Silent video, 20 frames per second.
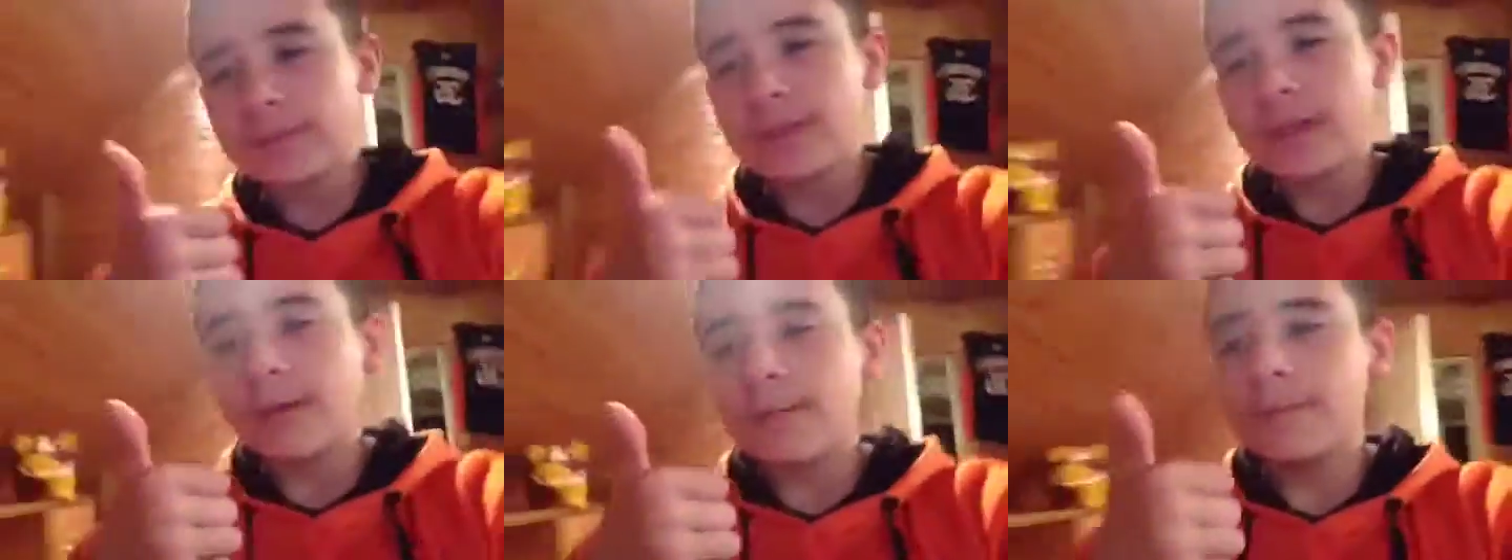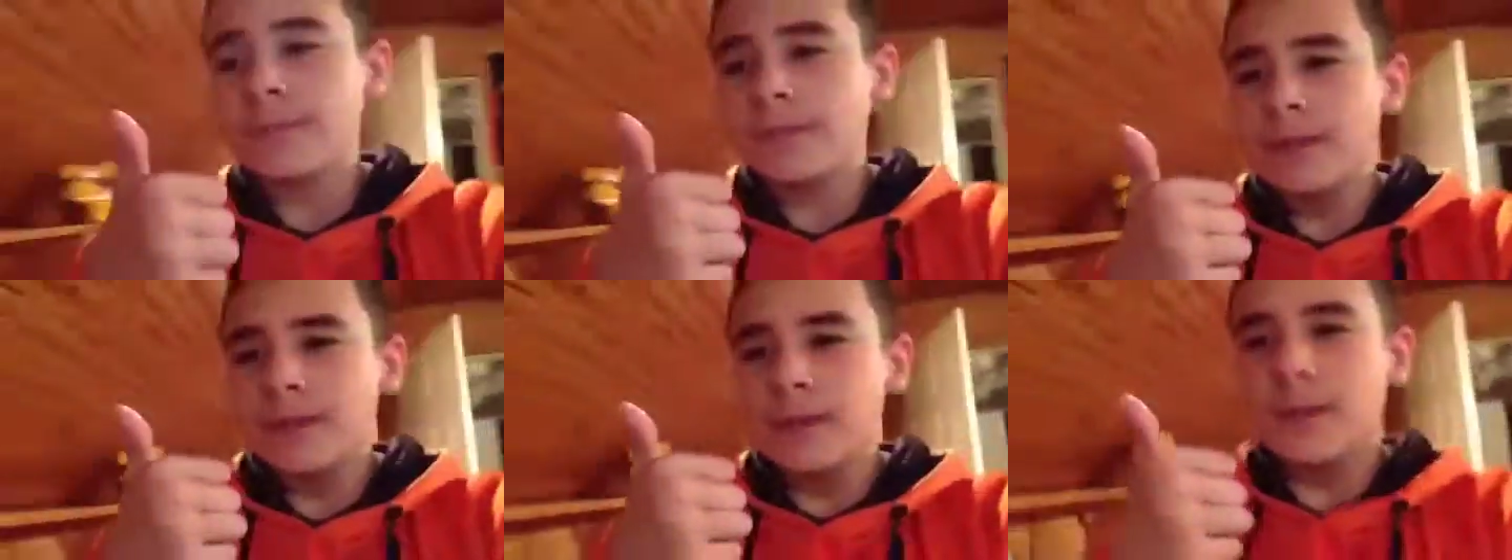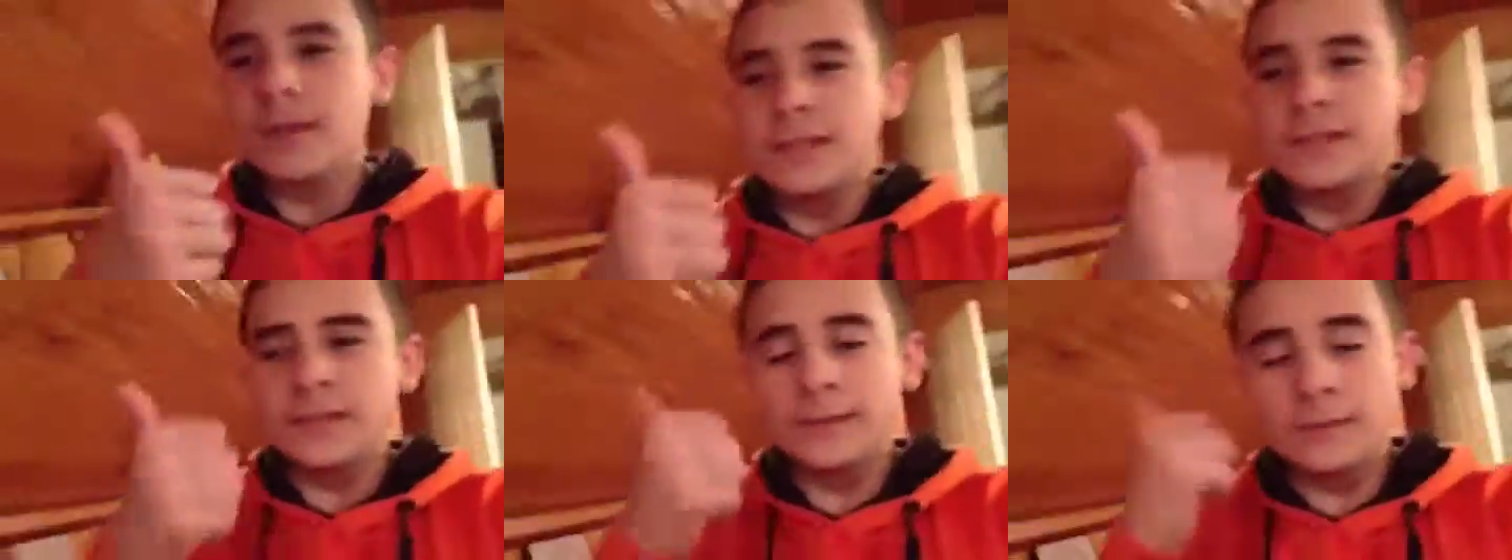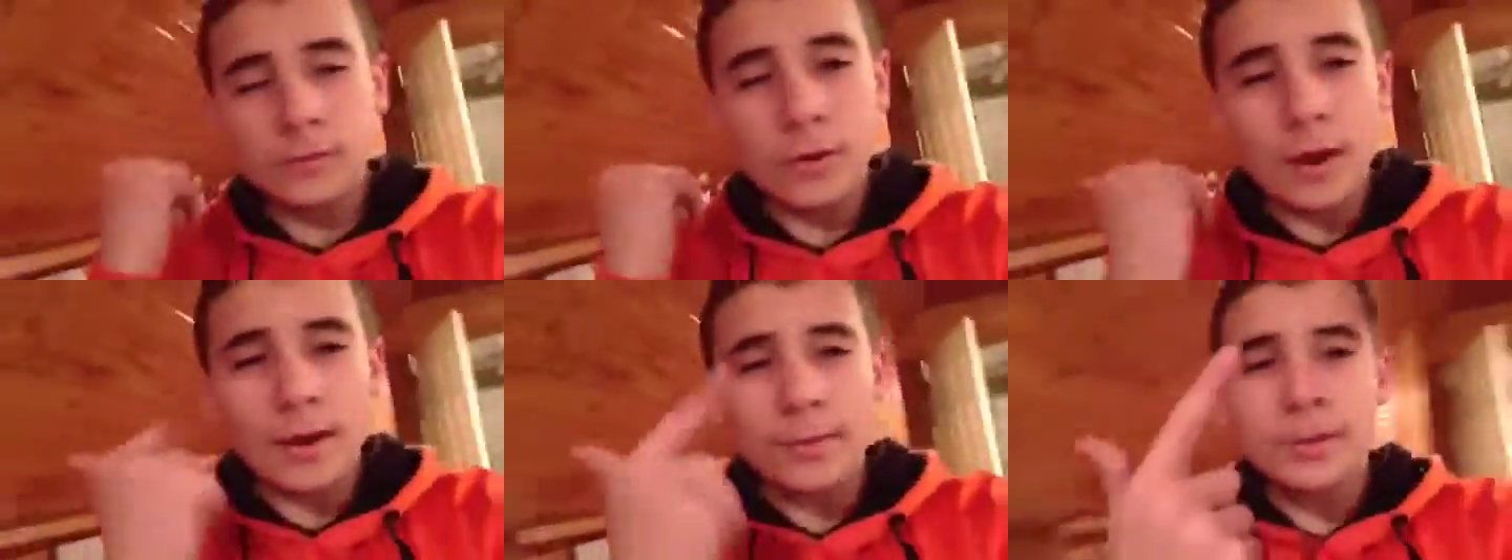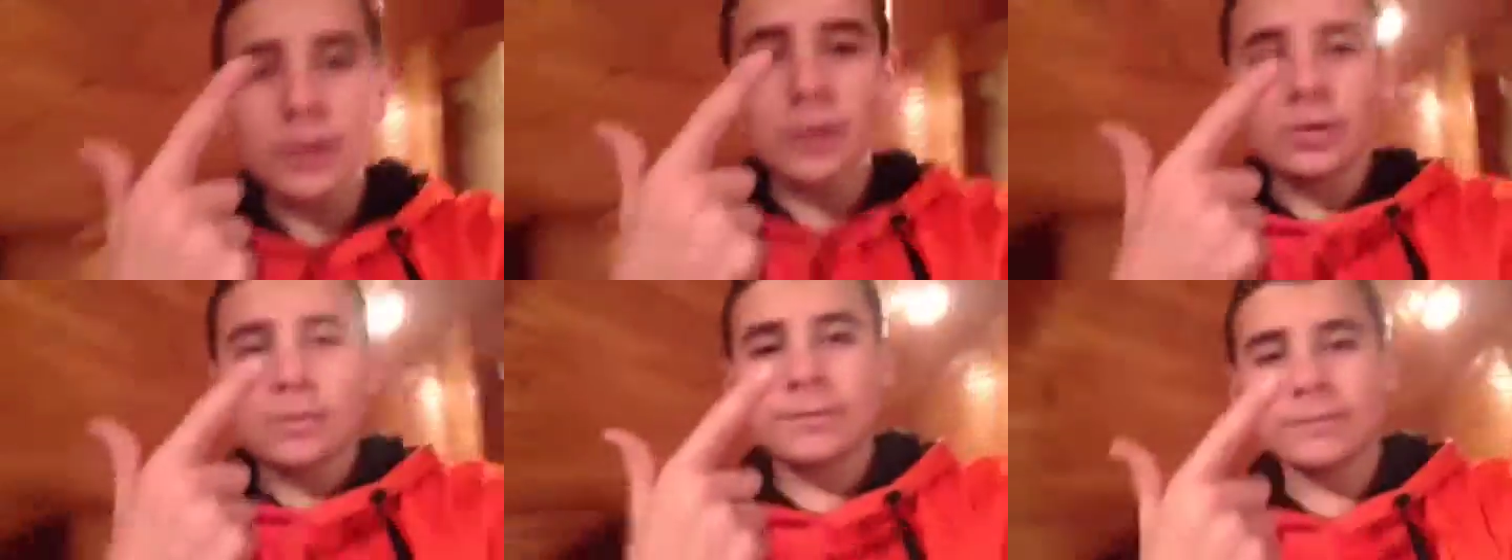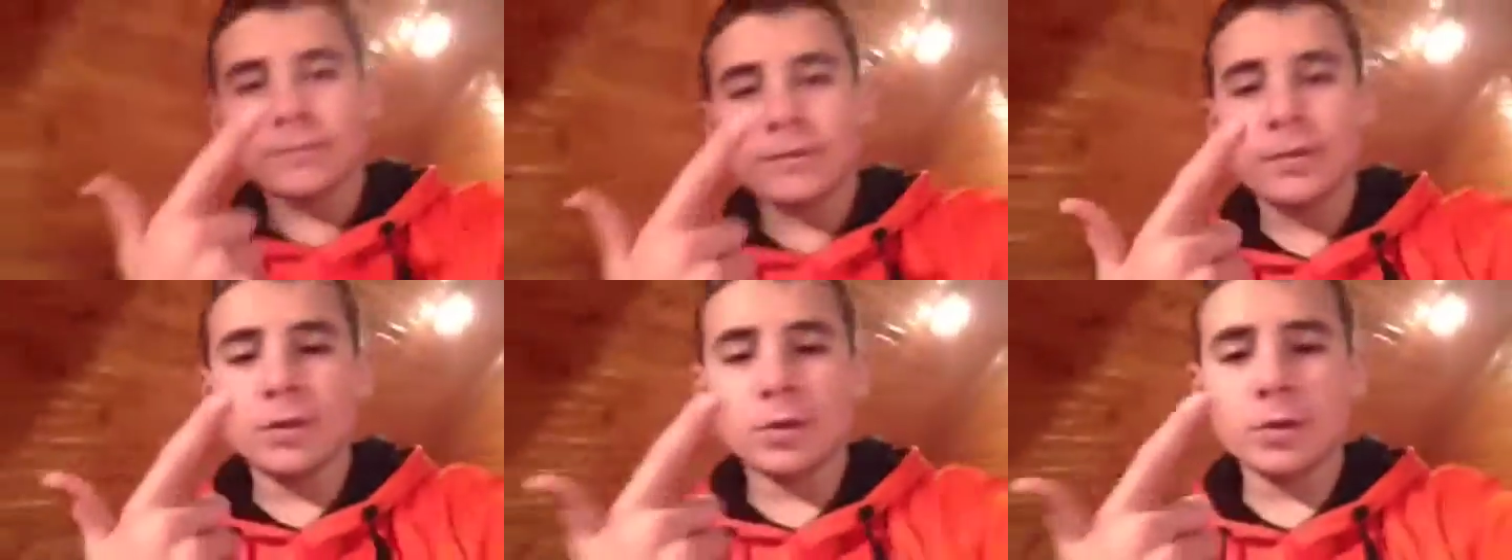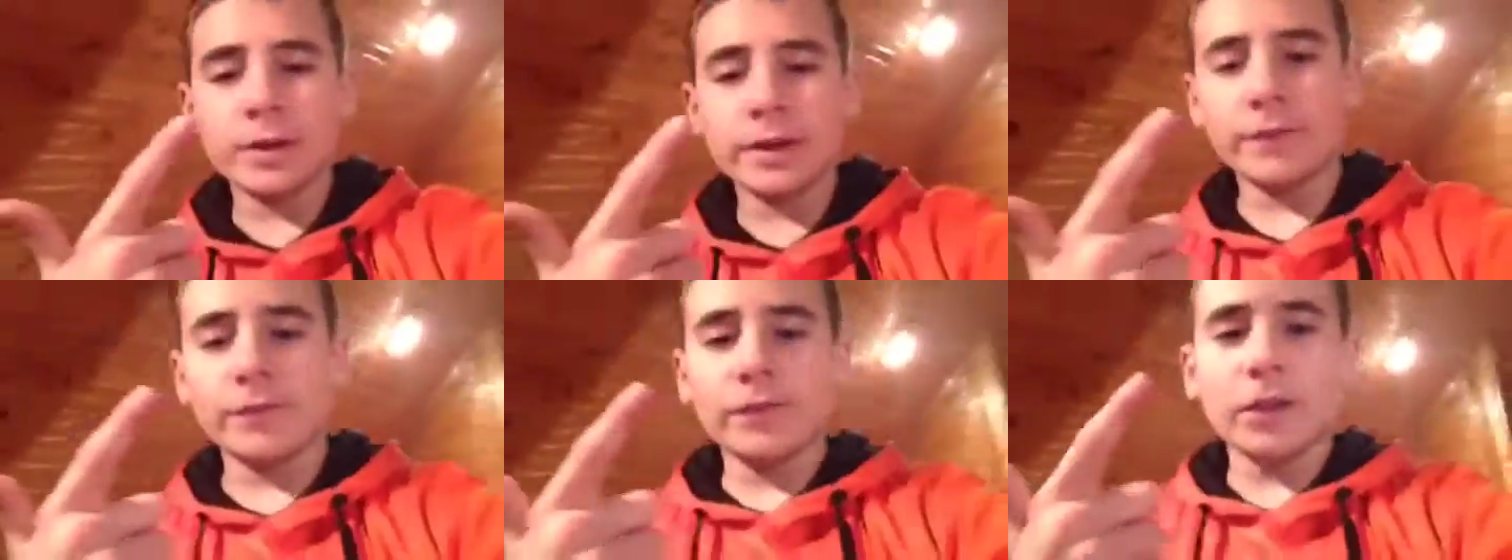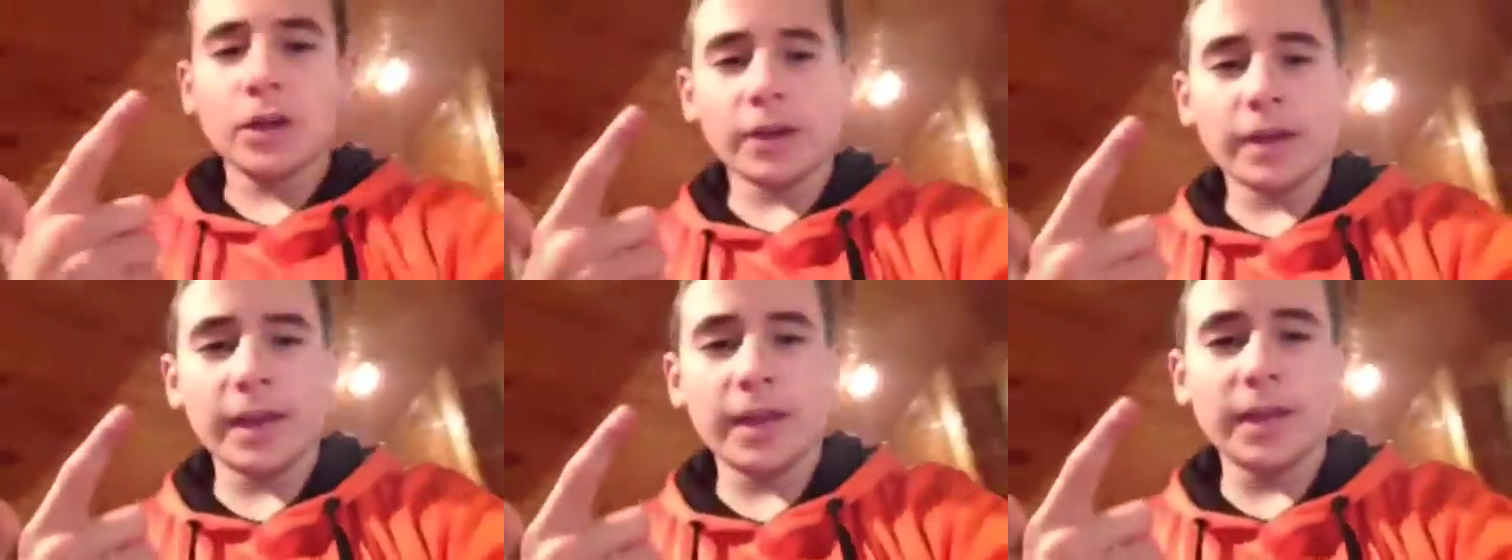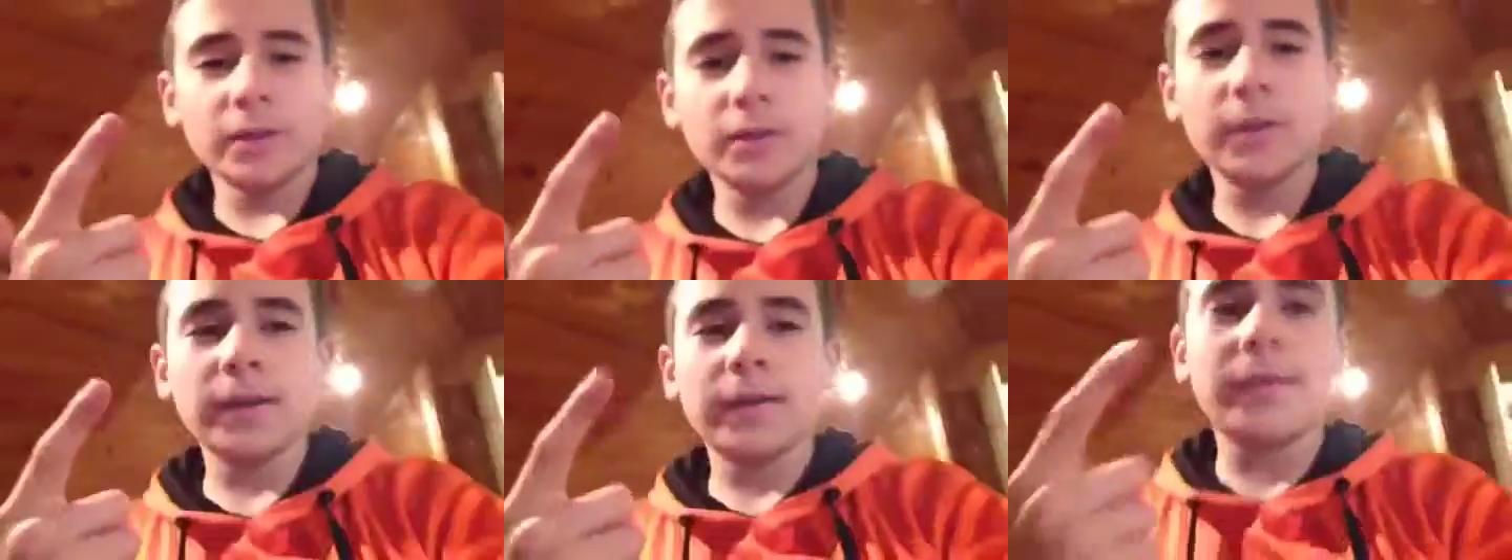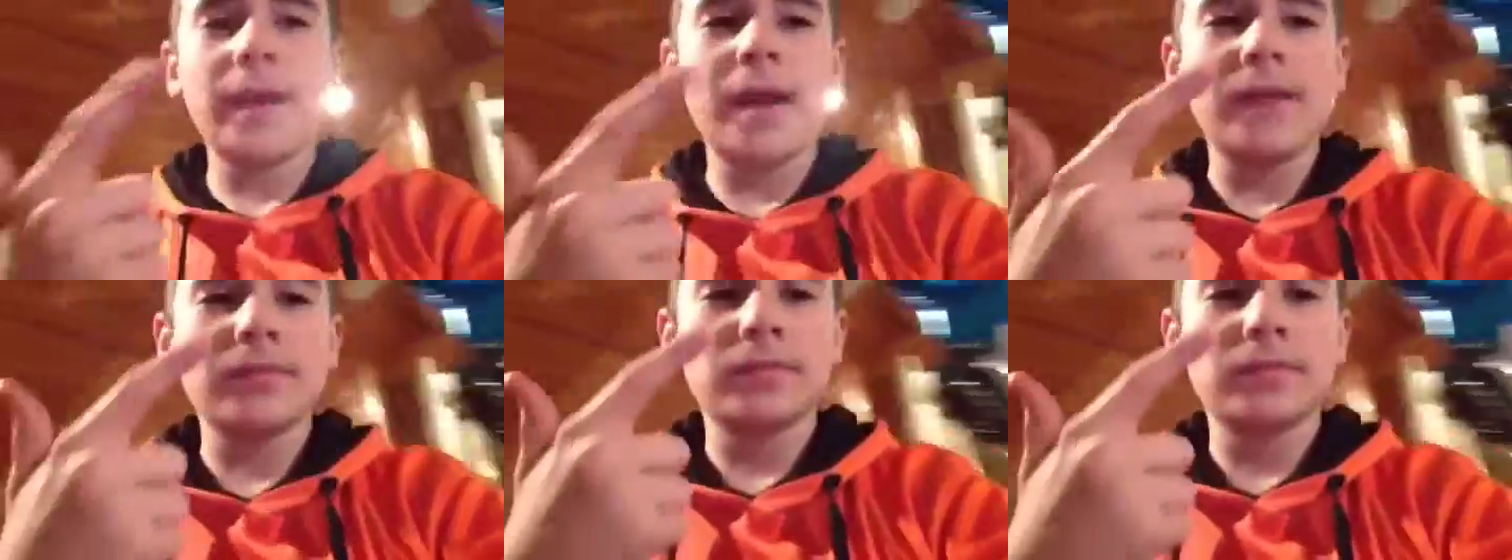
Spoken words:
thumbs up. Subscribe to Quick Vlog 8. You don't